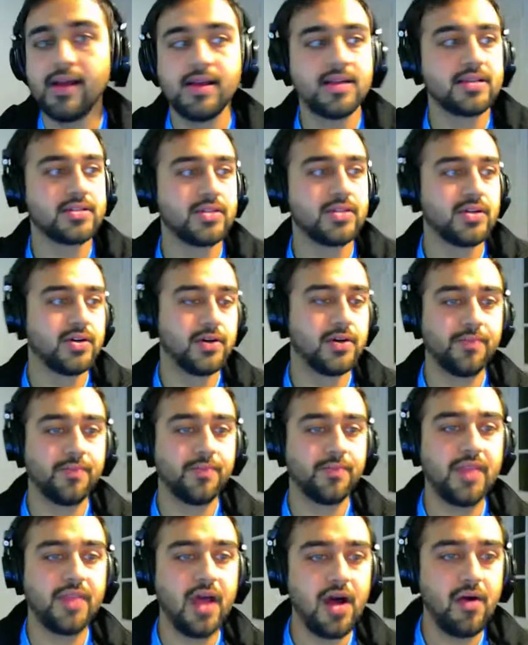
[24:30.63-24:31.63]
right?
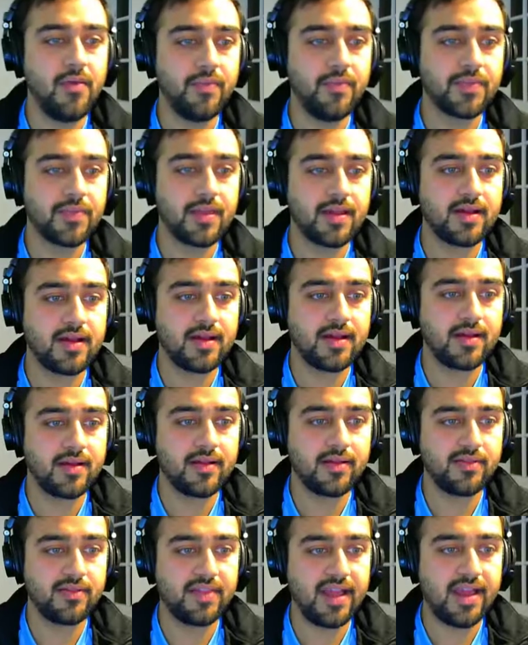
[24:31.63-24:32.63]
So
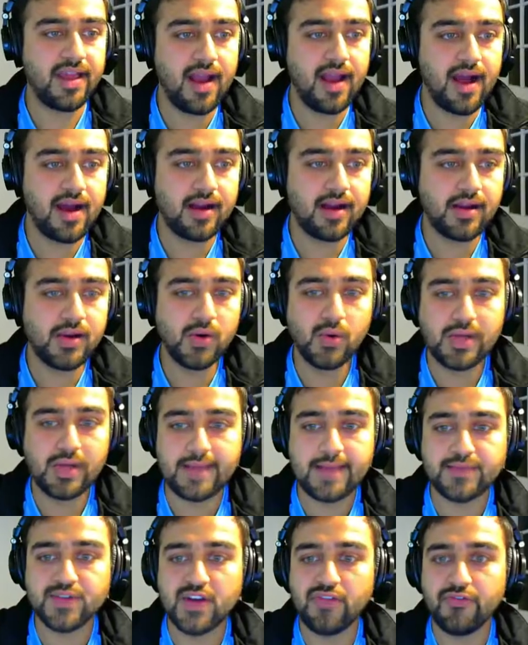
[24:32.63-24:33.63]
now there
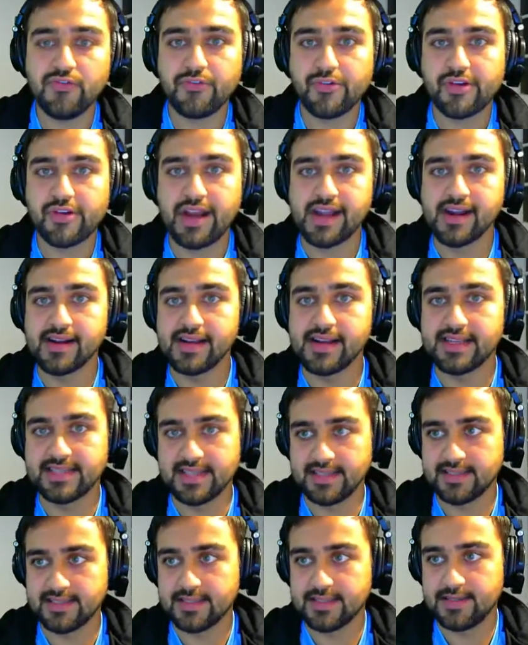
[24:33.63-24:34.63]
are two types of
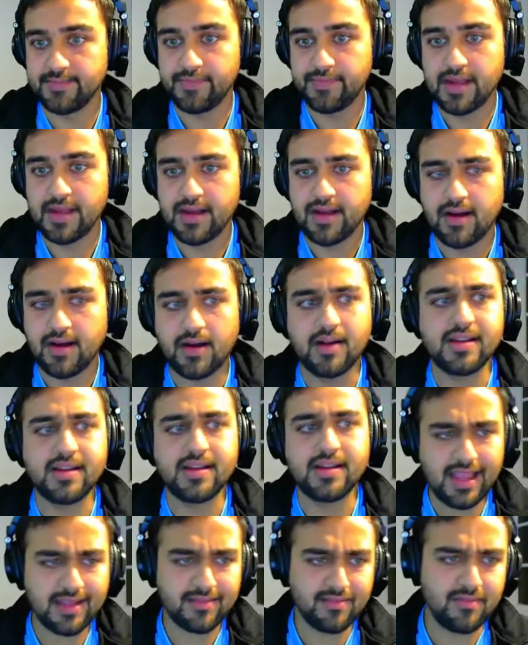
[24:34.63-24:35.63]
gradient descents,
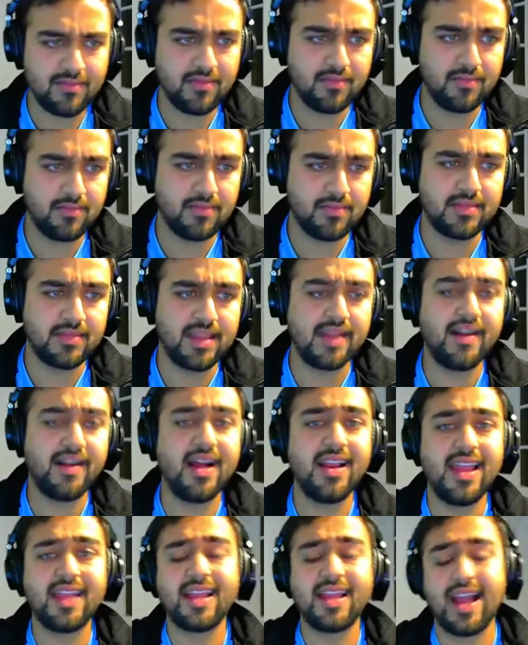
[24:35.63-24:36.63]
or like
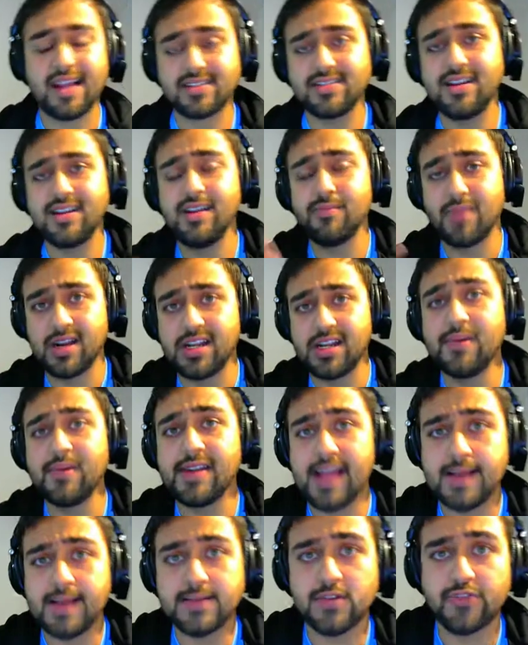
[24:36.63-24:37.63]
there are like
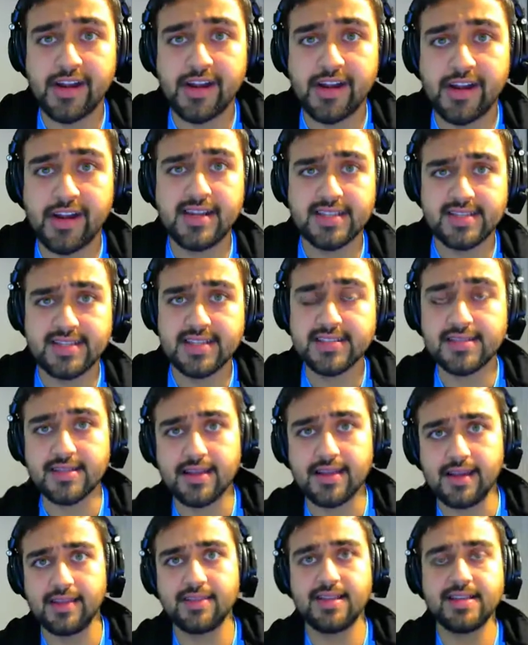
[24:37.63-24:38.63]
actually multiple types of
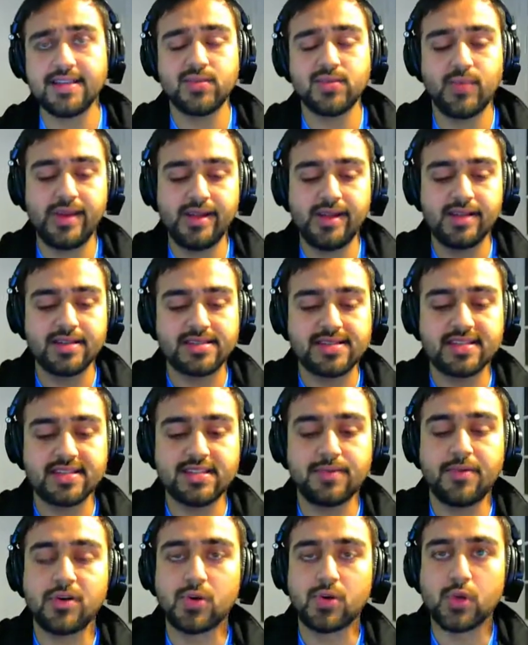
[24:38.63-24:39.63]
gradient descents. In
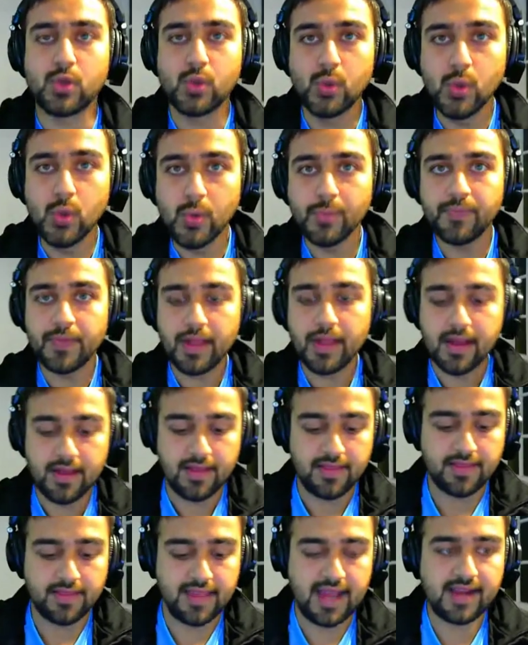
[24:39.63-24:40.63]
this we discuss about
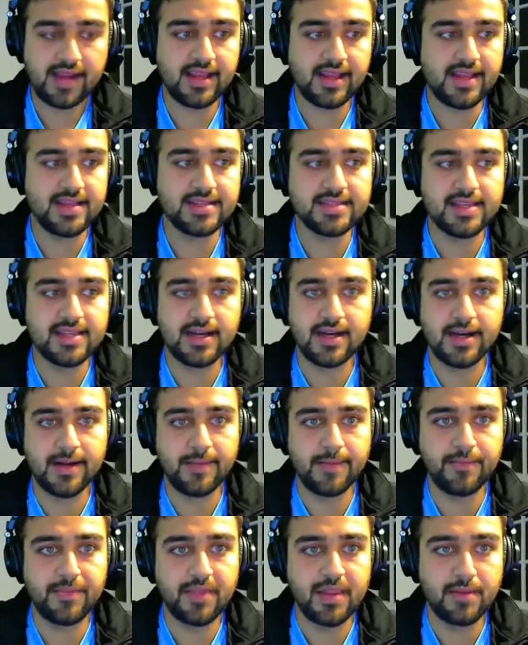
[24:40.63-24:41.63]
two. That
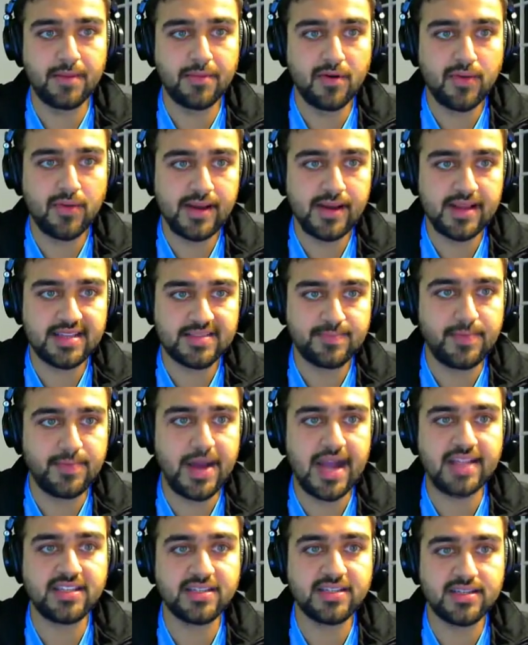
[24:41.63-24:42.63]
is number
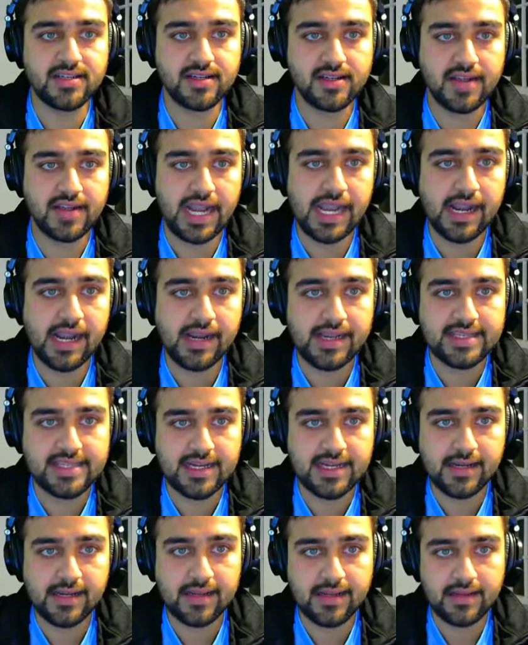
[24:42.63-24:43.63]
one is batch
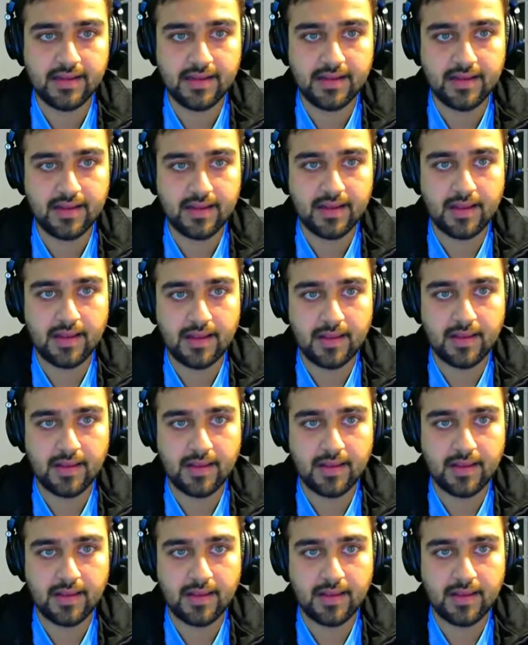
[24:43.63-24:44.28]
gradient descent,